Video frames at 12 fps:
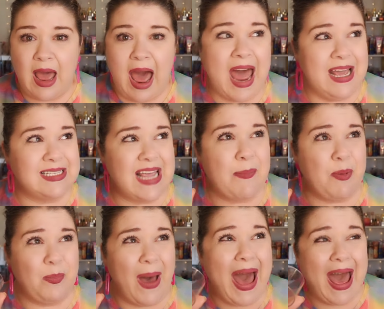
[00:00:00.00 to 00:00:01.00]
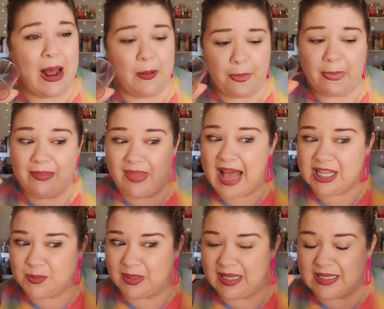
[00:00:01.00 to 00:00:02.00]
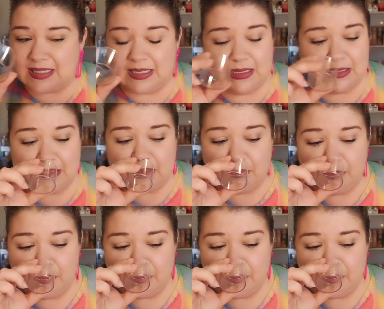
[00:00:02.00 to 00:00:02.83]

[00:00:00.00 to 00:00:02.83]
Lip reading: High as apple pie. That's what this is.